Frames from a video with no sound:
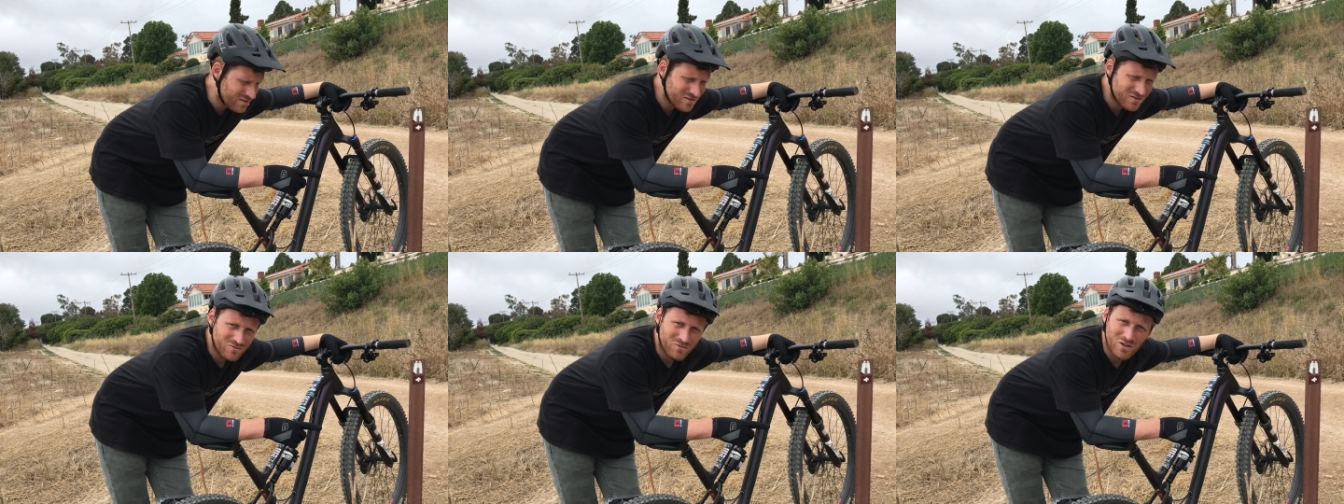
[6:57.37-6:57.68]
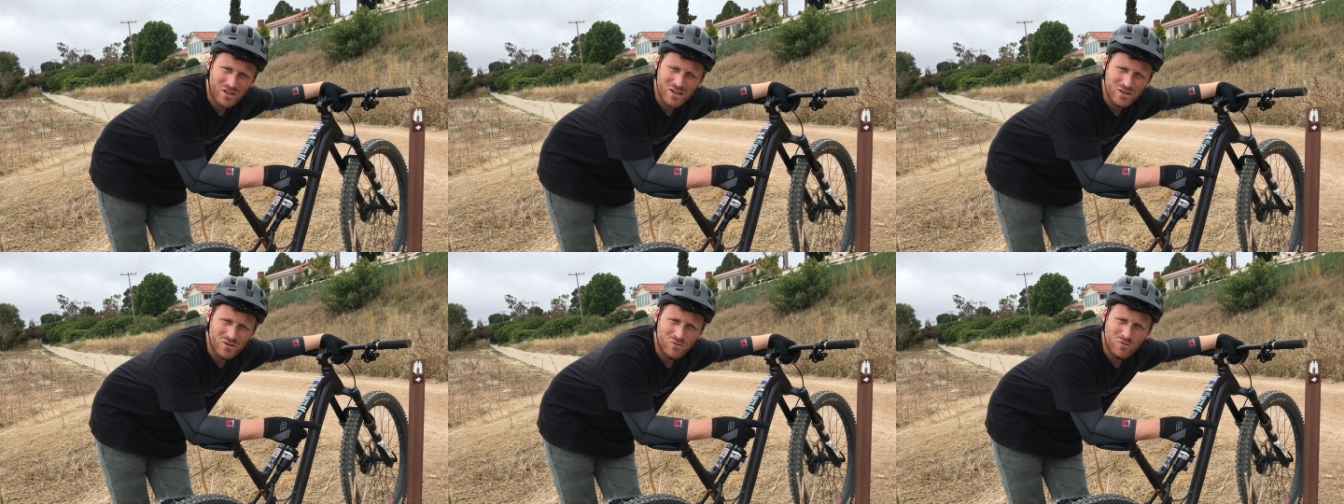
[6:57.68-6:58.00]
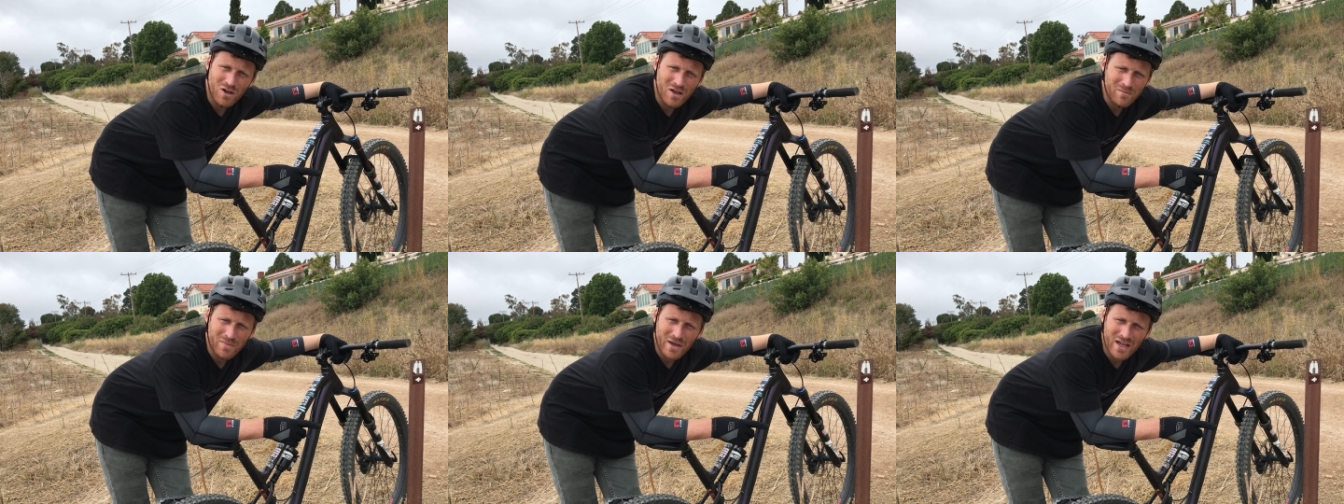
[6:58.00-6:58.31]
where you
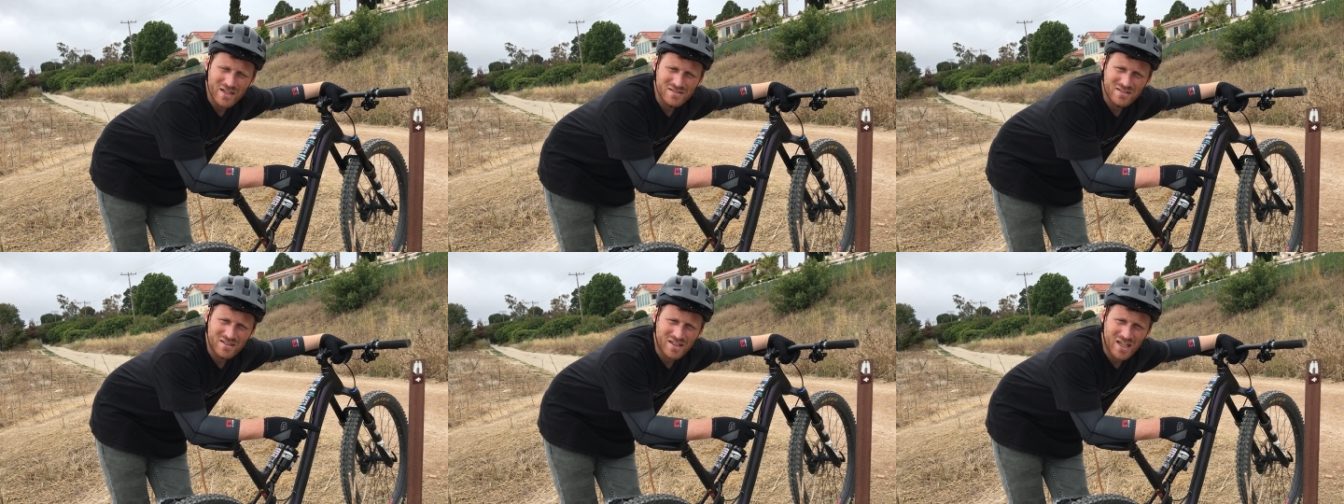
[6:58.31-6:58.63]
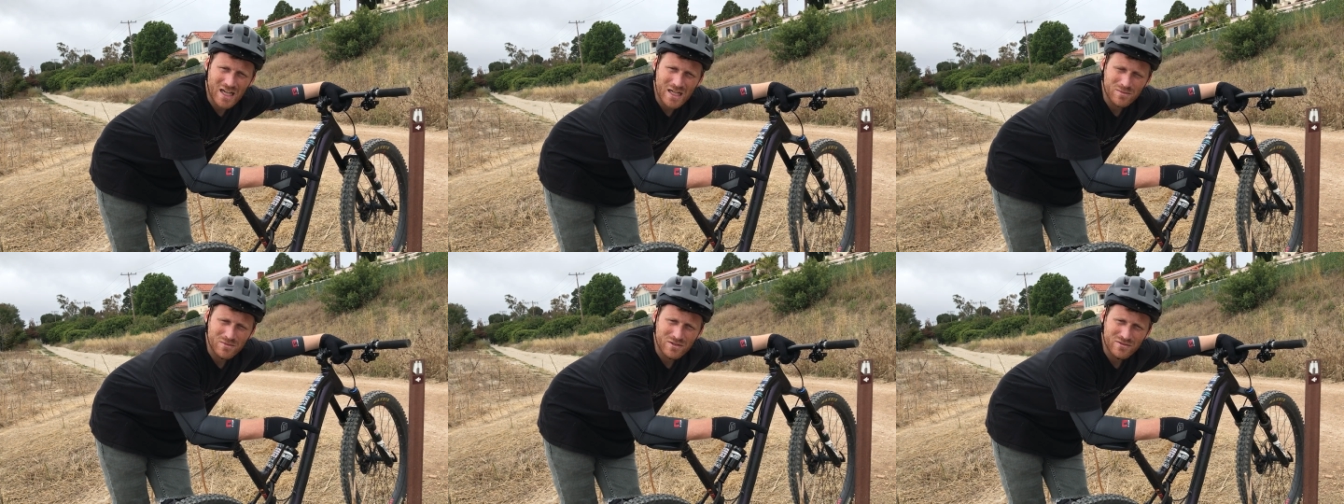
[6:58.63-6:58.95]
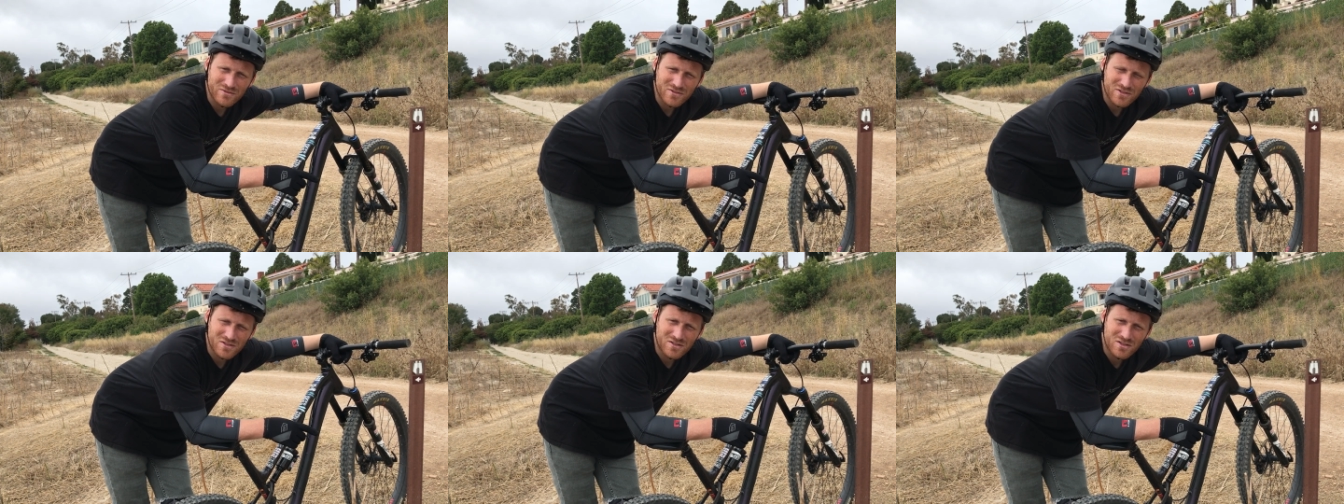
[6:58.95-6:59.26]
went past the camera
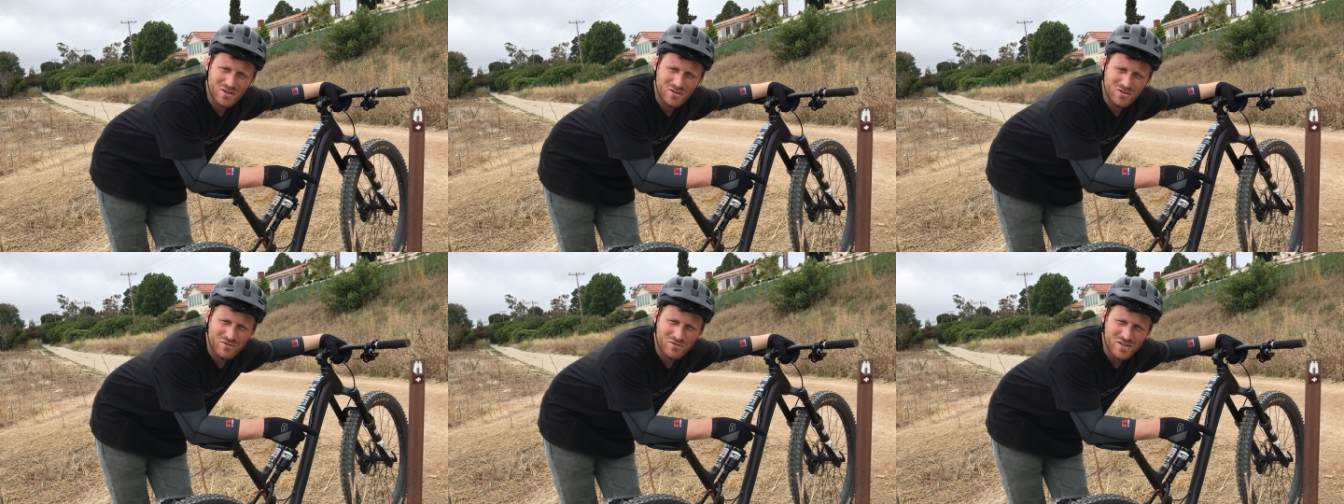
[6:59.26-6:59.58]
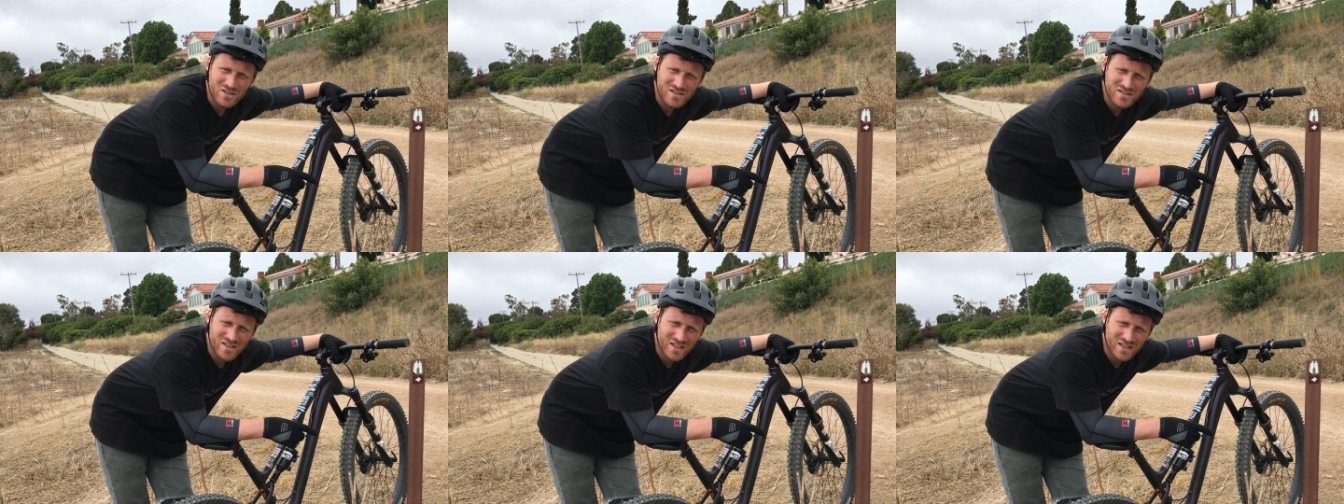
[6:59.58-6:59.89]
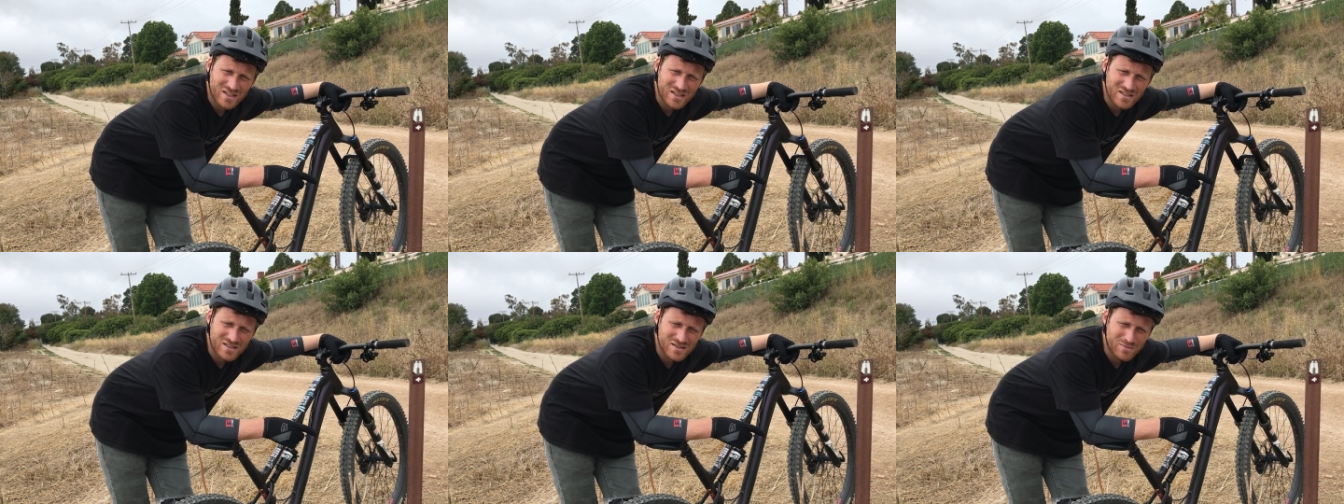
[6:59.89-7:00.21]
for 2-3
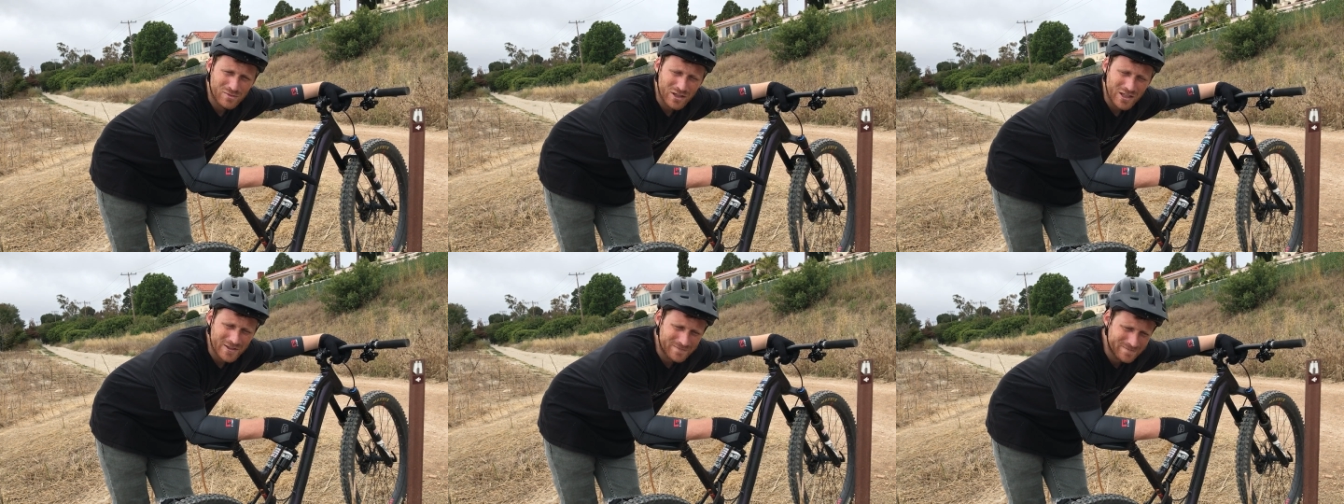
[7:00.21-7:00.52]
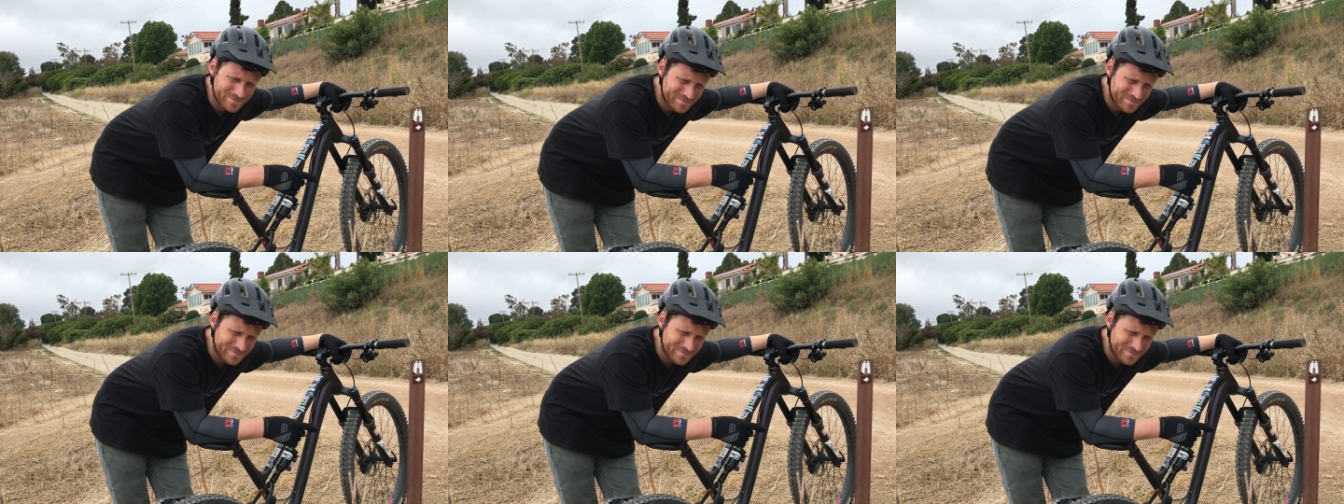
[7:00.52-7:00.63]
seconds, but